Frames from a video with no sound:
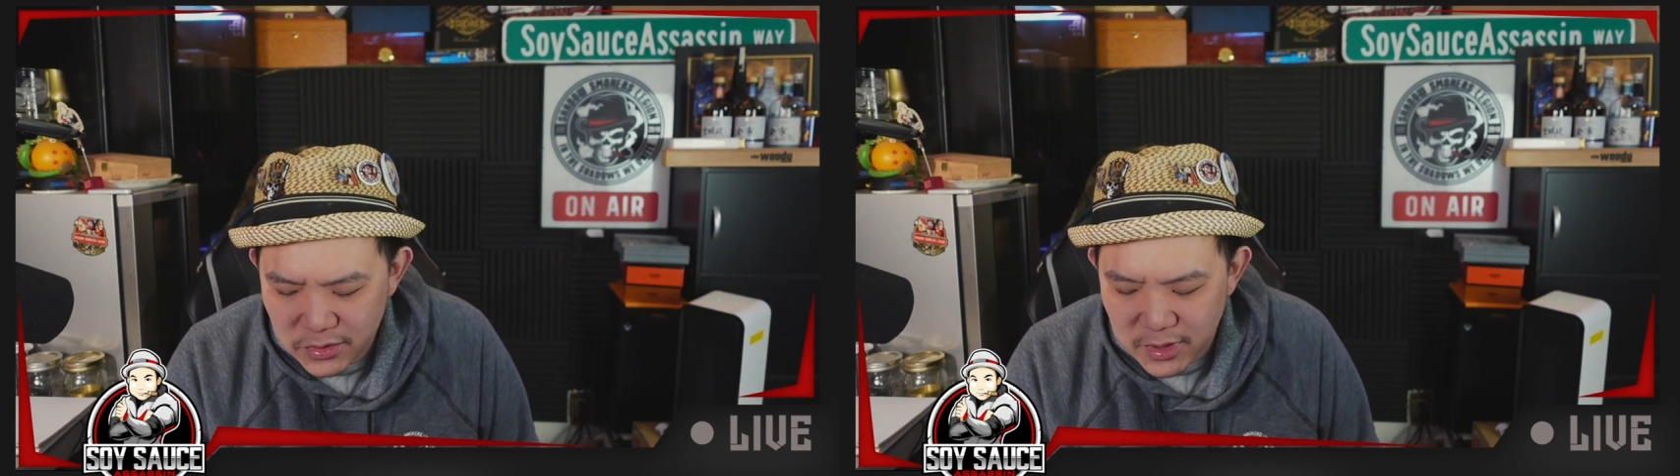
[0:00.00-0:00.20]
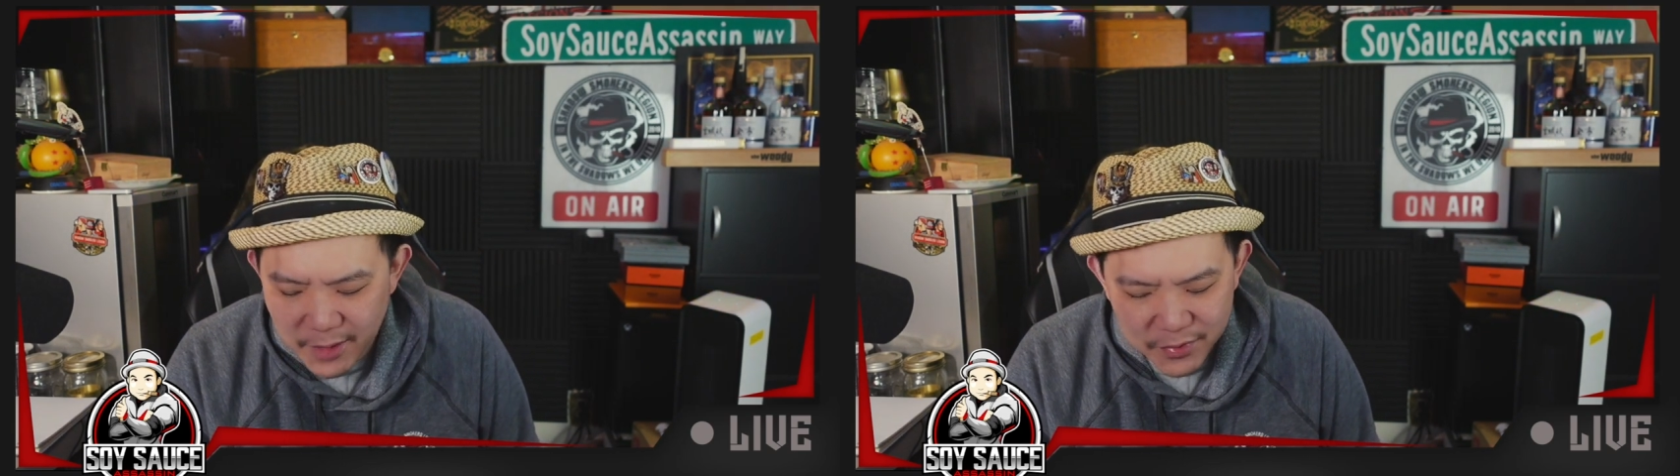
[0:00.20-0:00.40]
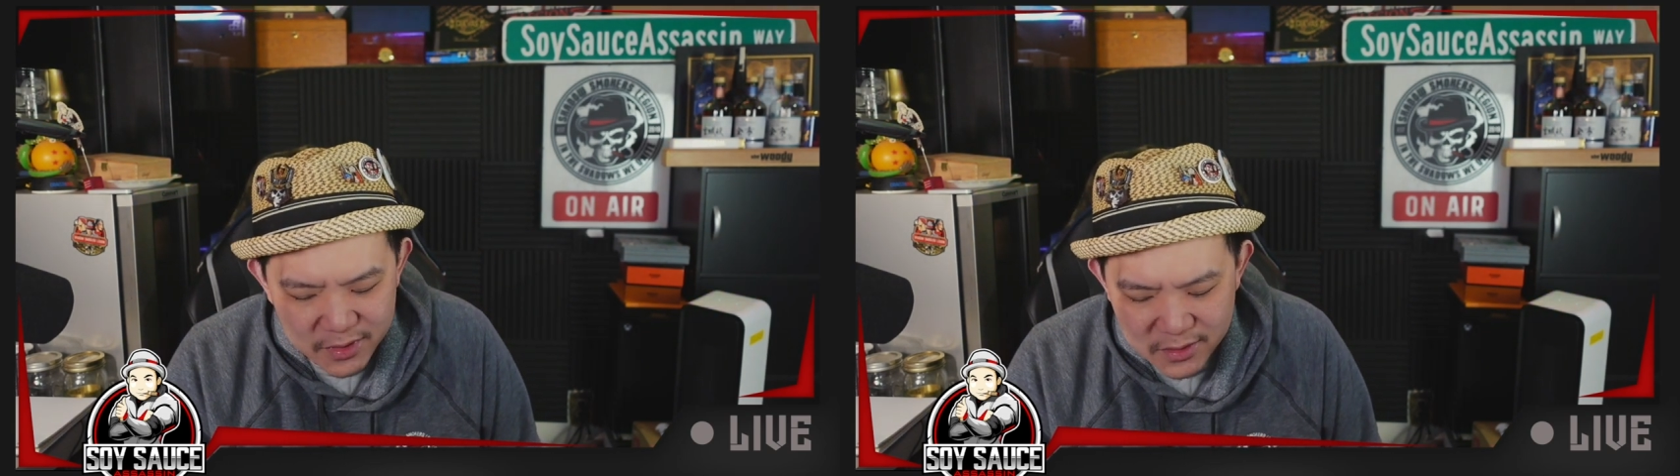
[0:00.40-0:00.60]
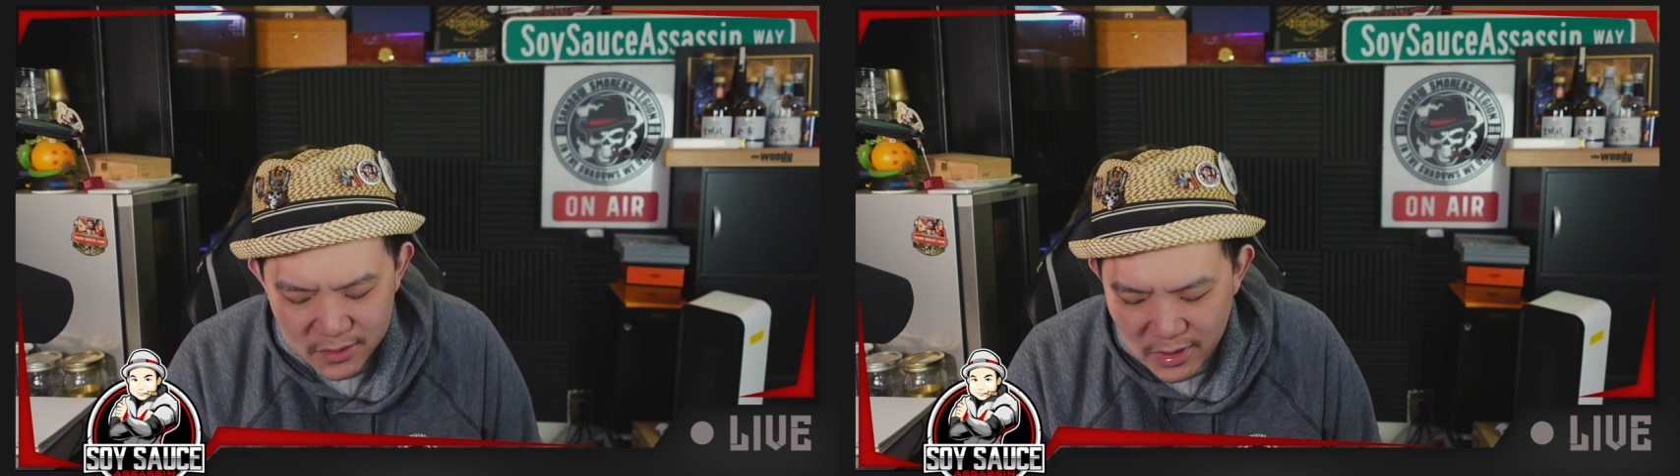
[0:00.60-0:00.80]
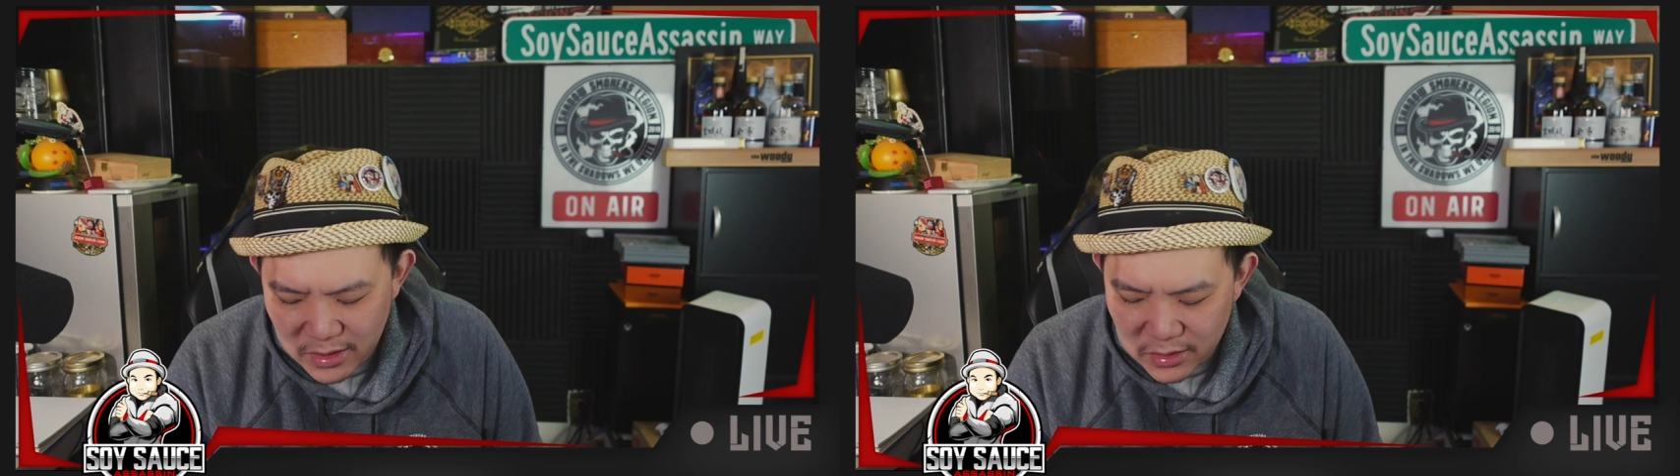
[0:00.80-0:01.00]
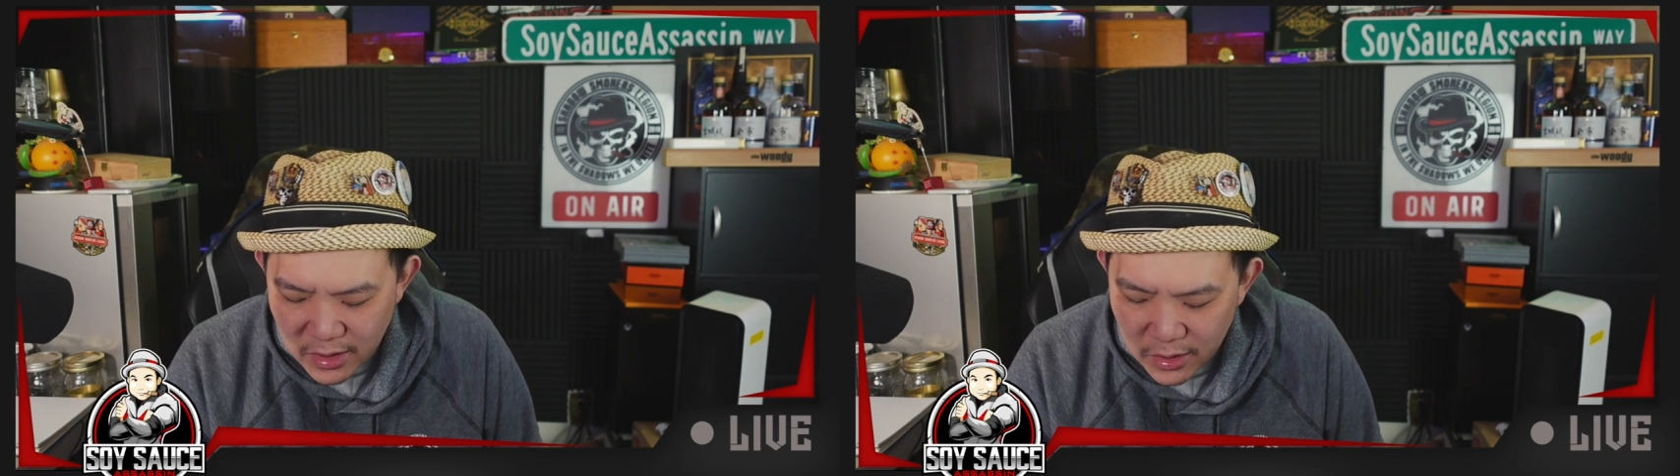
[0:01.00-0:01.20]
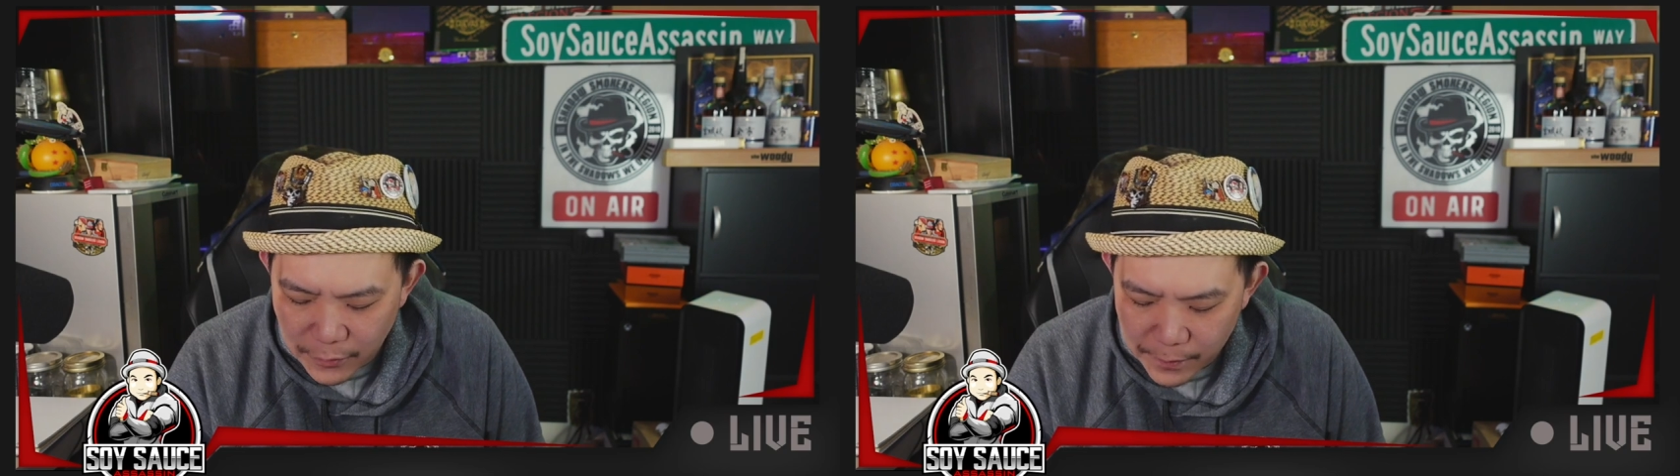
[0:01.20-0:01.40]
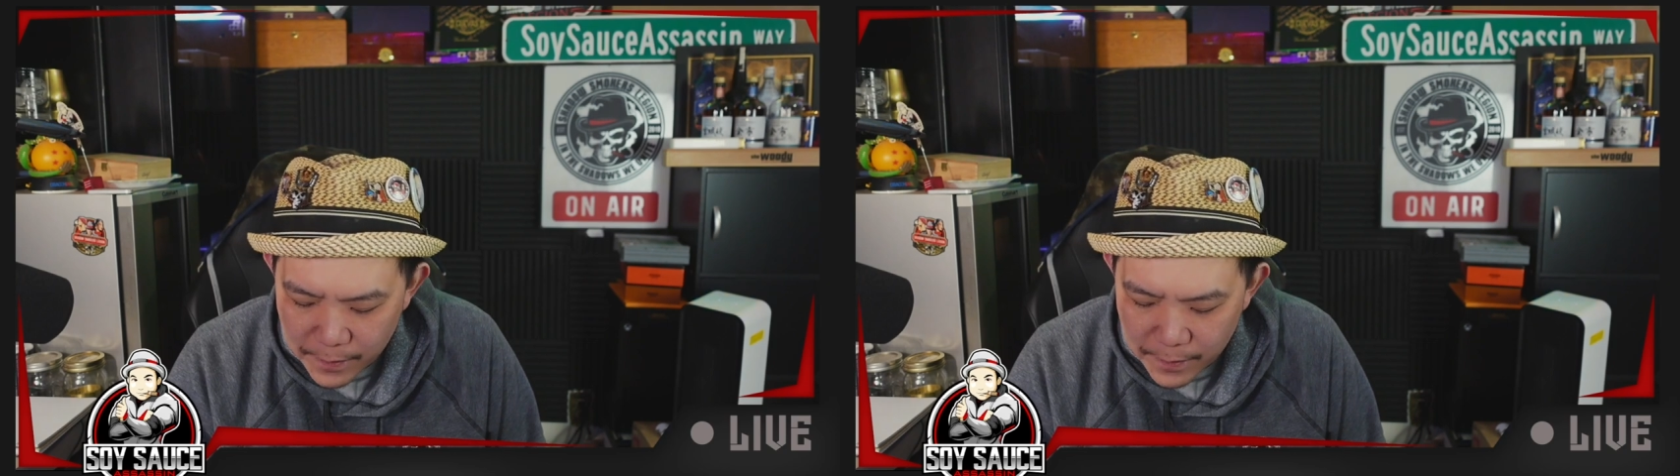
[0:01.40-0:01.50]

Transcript: to that, but I don't know.